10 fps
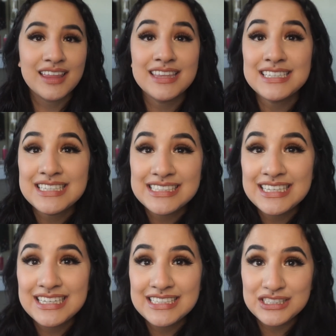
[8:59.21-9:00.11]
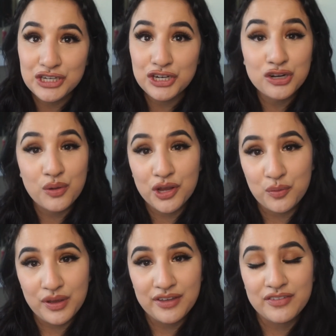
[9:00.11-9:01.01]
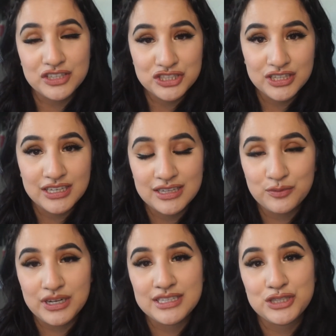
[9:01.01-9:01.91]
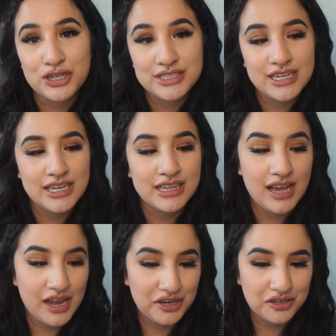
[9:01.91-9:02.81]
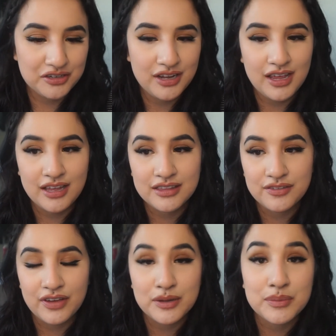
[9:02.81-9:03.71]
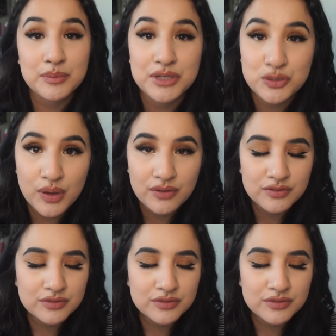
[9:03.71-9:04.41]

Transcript: the dizziness started going away eventually when I started taking the iron and the vitamin B12